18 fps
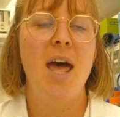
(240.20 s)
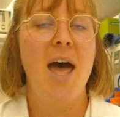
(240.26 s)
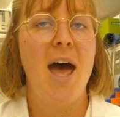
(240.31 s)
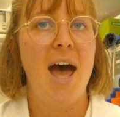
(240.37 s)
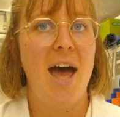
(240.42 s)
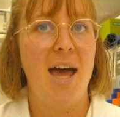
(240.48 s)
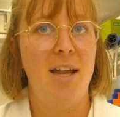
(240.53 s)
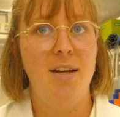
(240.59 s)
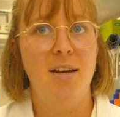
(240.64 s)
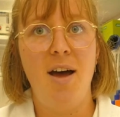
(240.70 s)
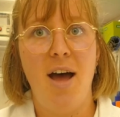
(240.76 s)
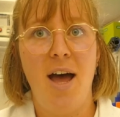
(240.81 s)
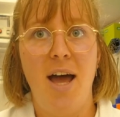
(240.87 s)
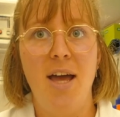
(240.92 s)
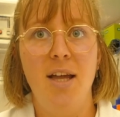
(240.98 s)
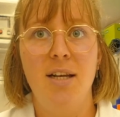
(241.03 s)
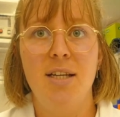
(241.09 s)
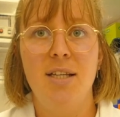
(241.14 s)
At
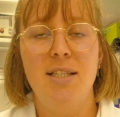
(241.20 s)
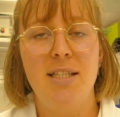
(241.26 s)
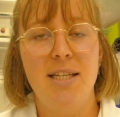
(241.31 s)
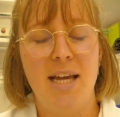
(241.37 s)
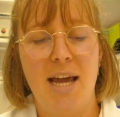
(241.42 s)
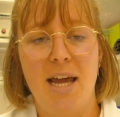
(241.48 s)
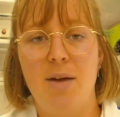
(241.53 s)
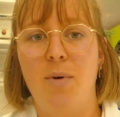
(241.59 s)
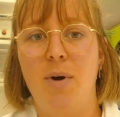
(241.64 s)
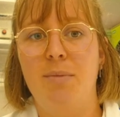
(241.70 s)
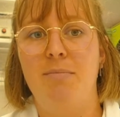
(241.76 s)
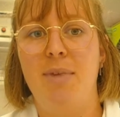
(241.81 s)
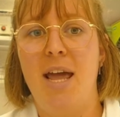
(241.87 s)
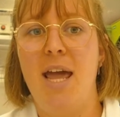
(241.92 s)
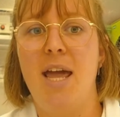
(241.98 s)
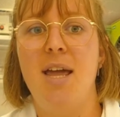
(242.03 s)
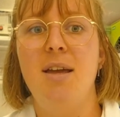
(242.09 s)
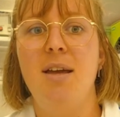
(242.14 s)
night,
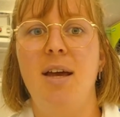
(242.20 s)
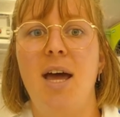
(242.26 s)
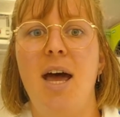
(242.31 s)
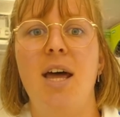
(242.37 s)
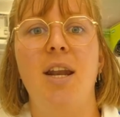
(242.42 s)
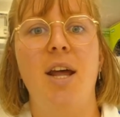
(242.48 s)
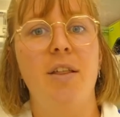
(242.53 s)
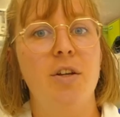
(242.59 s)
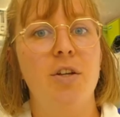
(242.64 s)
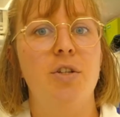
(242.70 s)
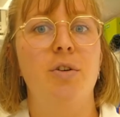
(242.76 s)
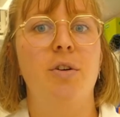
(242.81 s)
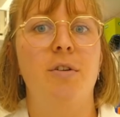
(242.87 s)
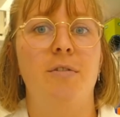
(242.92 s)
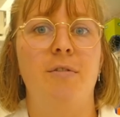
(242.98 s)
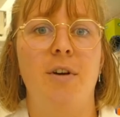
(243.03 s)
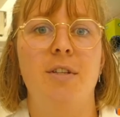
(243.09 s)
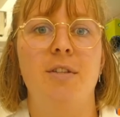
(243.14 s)
Ca1P, another
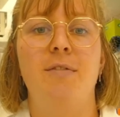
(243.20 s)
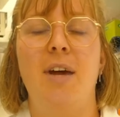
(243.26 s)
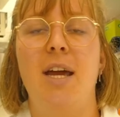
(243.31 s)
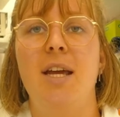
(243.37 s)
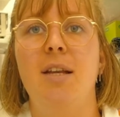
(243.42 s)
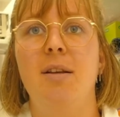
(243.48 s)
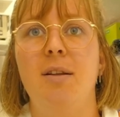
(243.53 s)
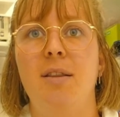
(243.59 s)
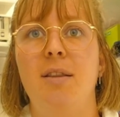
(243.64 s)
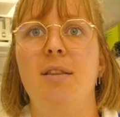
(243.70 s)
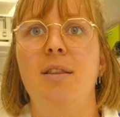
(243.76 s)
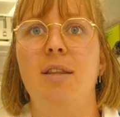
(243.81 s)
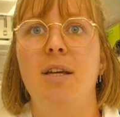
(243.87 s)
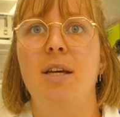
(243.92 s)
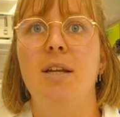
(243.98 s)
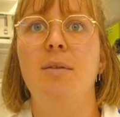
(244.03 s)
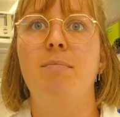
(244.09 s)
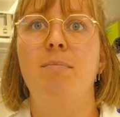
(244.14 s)
sugar phosphate
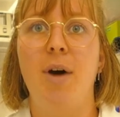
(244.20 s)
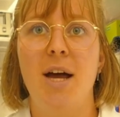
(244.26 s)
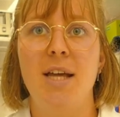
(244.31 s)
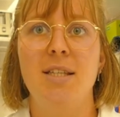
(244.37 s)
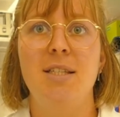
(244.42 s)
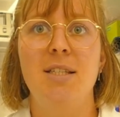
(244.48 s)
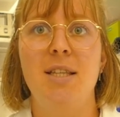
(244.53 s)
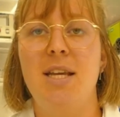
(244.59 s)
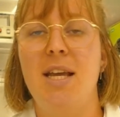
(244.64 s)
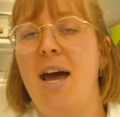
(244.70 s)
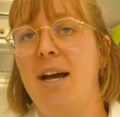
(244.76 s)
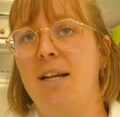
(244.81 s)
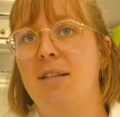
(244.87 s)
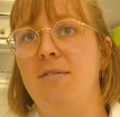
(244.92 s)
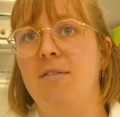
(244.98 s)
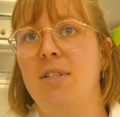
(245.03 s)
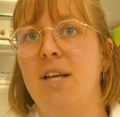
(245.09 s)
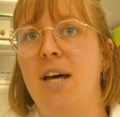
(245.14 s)
that binds to the
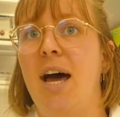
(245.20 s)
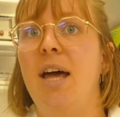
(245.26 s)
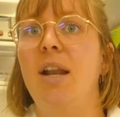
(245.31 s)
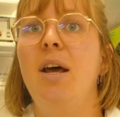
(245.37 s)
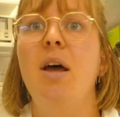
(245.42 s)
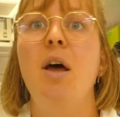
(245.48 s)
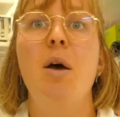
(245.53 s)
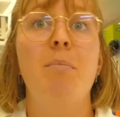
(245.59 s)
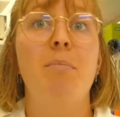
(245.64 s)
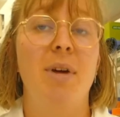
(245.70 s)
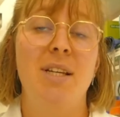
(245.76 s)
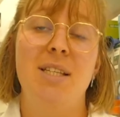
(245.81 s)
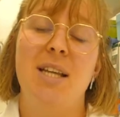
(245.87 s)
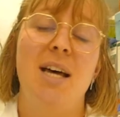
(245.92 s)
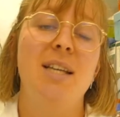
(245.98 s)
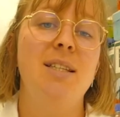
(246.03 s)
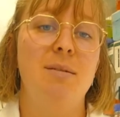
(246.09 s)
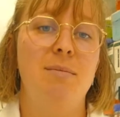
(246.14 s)
active site but
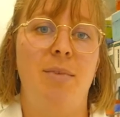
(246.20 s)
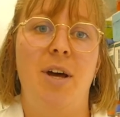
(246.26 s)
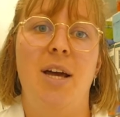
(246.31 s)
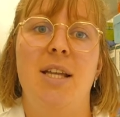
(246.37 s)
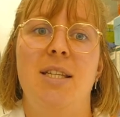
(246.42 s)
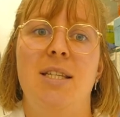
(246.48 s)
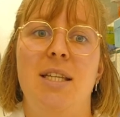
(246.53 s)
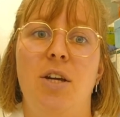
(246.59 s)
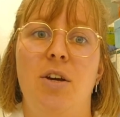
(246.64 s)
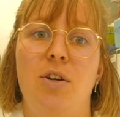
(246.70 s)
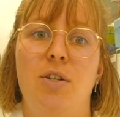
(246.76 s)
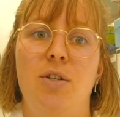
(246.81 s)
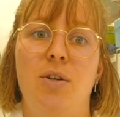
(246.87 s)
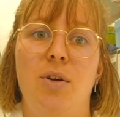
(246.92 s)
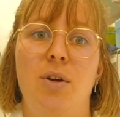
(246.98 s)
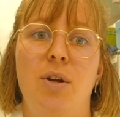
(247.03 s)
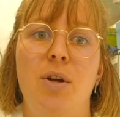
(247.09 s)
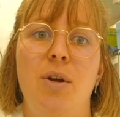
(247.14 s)
doesn't bind
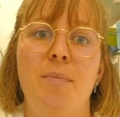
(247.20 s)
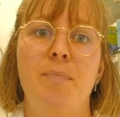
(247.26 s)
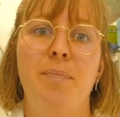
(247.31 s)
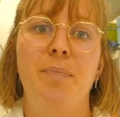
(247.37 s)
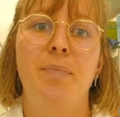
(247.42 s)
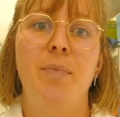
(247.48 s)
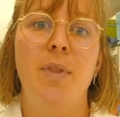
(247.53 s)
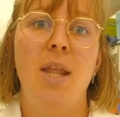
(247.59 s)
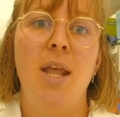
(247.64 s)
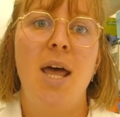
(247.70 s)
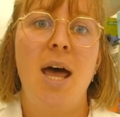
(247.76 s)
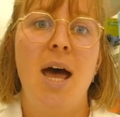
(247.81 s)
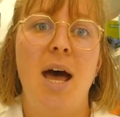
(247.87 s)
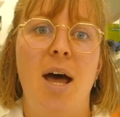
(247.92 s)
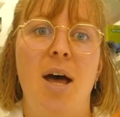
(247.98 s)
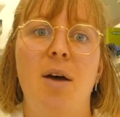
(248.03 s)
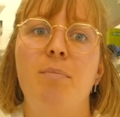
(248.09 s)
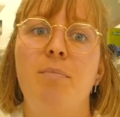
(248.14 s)
CO2,
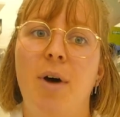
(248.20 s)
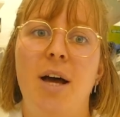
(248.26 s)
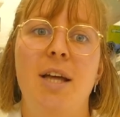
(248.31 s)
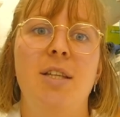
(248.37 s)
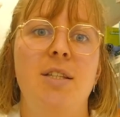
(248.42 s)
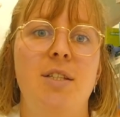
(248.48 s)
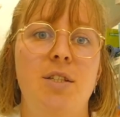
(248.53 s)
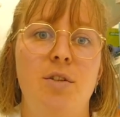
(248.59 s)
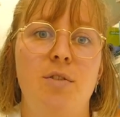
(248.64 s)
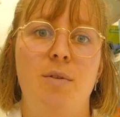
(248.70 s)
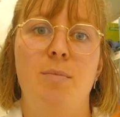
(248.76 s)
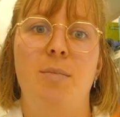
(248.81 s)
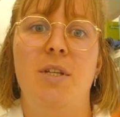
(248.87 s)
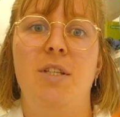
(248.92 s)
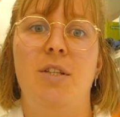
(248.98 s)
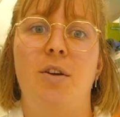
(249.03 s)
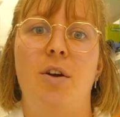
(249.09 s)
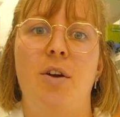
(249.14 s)
binds to
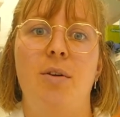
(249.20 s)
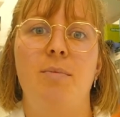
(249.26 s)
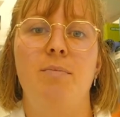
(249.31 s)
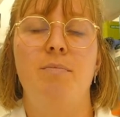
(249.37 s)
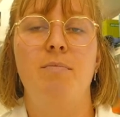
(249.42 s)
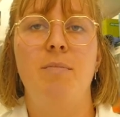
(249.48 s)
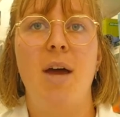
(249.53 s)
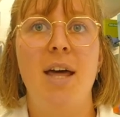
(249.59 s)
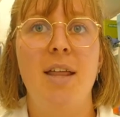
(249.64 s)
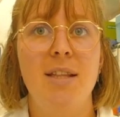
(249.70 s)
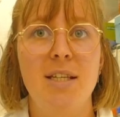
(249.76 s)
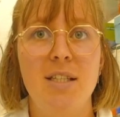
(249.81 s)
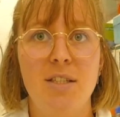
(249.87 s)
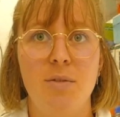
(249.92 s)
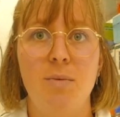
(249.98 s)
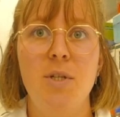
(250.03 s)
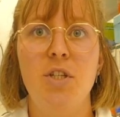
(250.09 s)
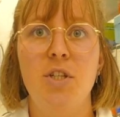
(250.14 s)
Rubisco, and
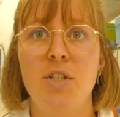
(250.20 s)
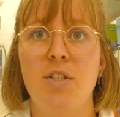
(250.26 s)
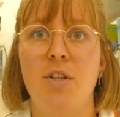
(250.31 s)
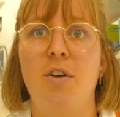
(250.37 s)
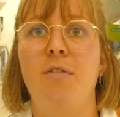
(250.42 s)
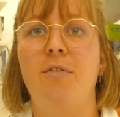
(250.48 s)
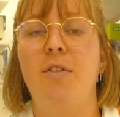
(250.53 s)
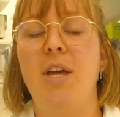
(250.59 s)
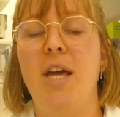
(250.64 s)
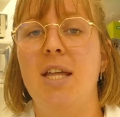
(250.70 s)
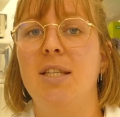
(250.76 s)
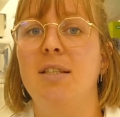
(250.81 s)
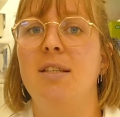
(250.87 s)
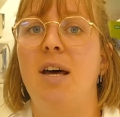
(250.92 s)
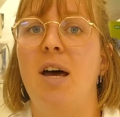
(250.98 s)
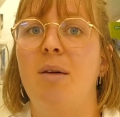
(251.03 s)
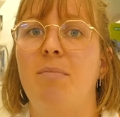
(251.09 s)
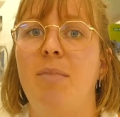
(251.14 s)
this switches off the
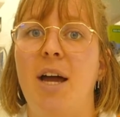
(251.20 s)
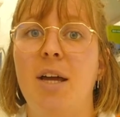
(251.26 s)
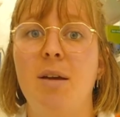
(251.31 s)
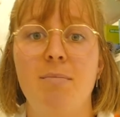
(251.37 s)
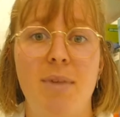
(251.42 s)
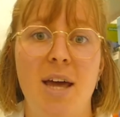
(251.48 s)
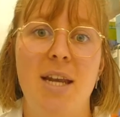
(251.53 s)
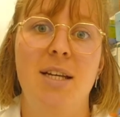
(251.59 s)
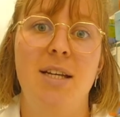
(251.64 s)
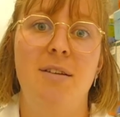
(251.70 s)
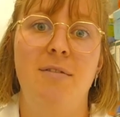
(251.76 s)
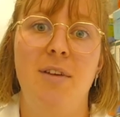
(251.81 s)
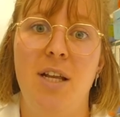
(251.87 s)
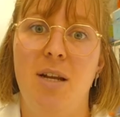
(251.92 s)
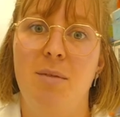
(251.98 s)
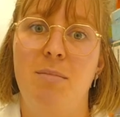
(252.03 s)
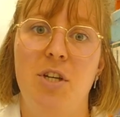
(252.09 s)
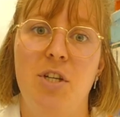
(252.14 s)
enzyme by competitive
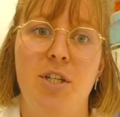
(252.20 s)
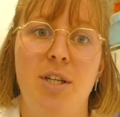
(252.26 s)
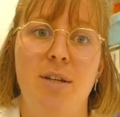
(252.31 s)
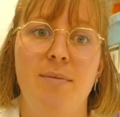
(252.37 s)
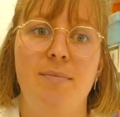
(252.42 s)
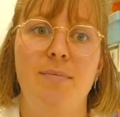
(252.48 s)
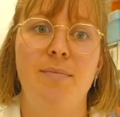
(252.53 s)
inhibition.